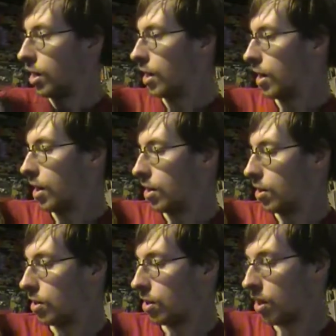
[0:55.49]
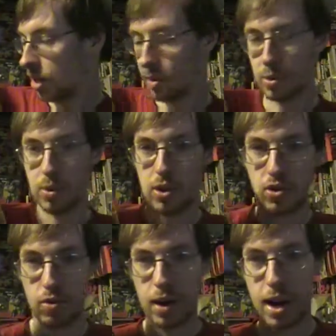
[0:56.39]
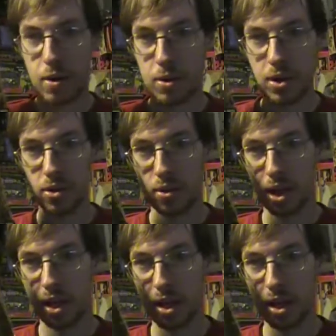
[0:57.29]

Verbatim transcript: And he comes with this crown so that he